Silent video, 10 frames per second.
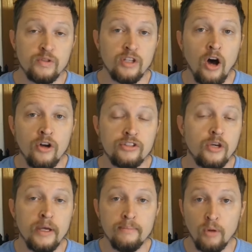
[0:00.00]
was
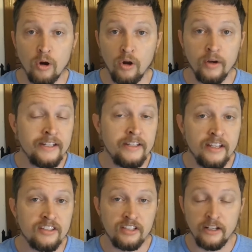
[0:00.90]
also immoral and
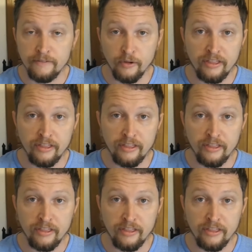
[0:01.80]
did sinful